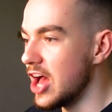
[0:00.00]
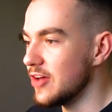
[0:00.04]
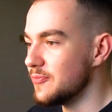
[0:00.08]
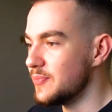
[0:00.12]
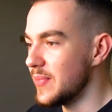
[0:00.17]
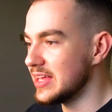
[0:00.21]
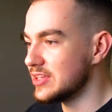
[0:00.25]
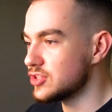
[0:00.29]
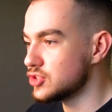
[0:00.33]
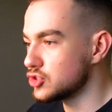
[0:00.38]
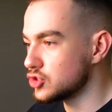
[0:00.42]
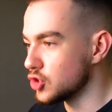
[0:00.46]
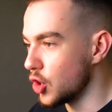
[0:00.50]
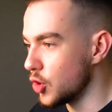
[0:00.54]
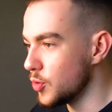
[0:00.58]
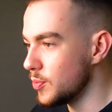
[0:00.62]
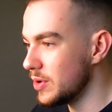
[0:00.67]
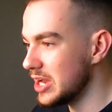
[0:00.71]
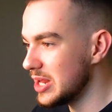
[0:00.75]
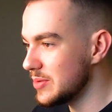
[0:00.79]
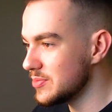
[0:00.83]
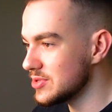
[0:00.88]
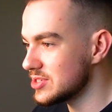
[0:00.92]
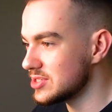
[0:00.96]
I've made so
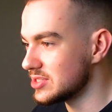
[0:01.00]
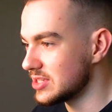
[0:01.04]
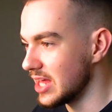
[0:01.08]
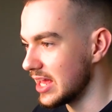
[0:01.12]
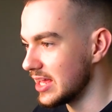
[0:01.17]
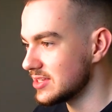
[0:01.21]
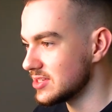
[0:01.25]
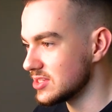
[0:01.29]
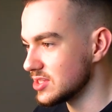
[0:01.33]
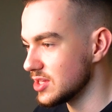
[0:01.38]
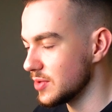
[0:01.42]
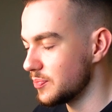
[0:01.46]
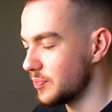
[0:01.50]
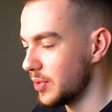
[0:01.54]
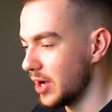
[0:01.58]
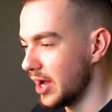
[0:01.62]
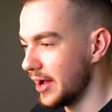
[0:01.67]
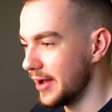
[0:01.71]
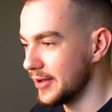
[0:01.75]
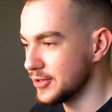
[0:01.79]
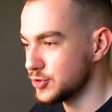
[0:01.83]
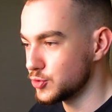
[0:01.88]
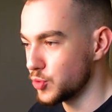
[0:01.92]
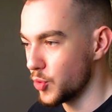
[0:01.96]
many mistakes in the
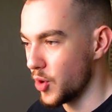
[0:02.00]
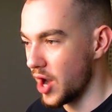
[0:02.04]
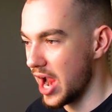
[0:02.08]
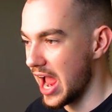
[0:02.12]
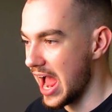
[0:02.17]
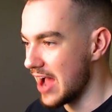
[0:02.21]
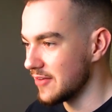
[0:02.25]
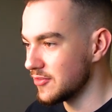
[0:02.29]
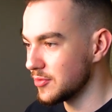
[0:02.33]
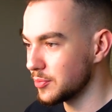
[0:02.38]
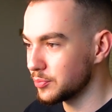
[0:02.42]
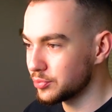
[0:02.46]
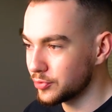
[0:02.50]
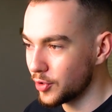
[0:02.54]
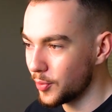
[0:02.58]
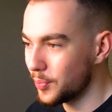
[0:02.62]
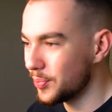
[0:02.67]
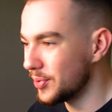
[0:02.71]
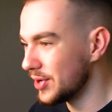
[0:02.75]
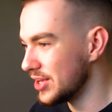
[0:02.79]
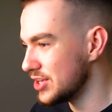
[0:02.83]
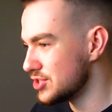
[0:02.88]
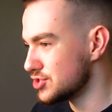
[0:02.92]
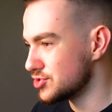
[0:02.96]
past where I haven't
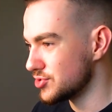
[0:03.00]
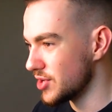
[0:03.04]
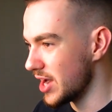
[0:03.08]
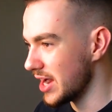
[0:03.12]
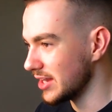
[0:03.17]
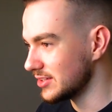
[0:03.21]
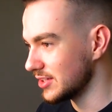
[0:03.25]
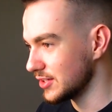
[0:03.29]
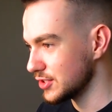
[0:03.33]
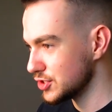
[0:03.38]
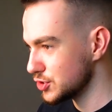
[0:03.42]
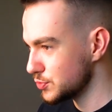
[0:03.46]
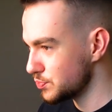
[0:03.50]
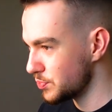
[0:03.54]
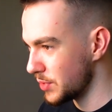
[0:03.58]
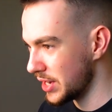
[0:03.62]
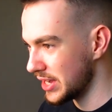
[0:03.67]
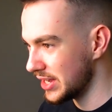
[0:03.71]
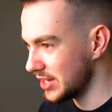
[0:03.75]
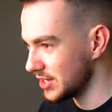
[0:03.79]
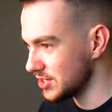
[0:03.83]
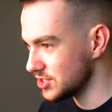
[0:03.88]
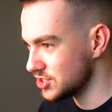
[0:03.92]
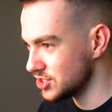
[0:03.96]
properly tracked
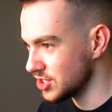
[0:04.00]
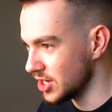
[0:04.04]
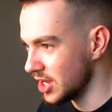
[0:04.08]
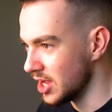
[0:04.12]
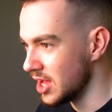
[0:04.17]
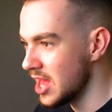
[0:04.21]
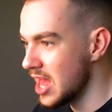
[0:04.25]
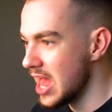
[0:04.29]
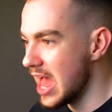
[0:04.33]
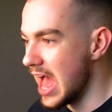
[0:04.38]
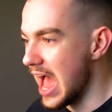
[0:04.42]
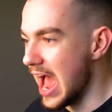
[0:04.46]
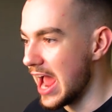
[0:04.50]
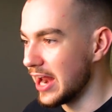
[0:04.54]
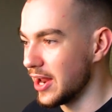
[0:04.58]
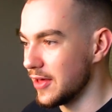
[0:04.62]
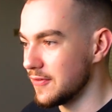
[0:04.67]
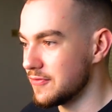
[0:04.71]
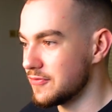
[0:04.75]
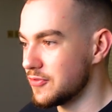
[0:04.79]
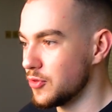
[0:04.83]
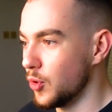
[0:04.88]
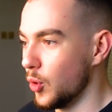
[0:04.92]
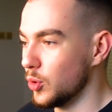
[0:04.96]
expenditure, and I
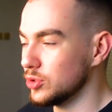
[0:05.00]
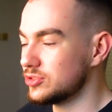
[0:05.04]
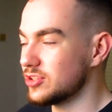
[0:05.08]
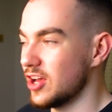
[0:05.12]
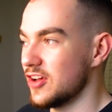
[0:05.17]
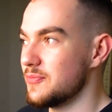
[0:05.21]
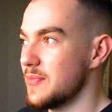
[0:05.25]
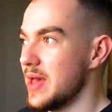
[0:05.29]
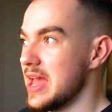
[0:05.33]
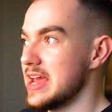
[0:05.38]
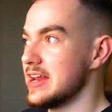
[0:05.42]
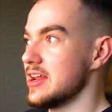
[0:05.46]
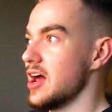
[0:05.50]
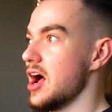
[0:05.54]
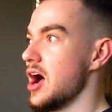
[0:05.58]
thought I've made